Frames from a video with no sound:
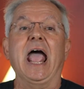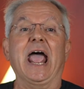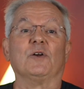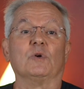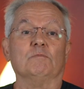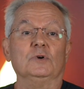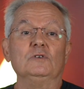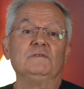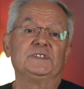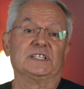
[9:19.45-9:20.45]
and
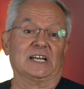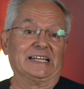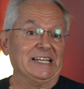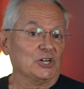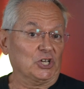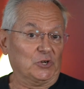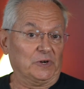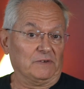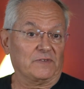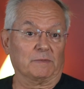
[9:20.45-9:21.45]
removes the leader
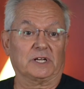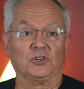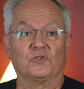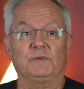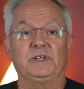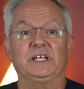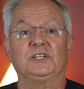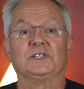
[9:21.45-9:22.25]
unit from contributing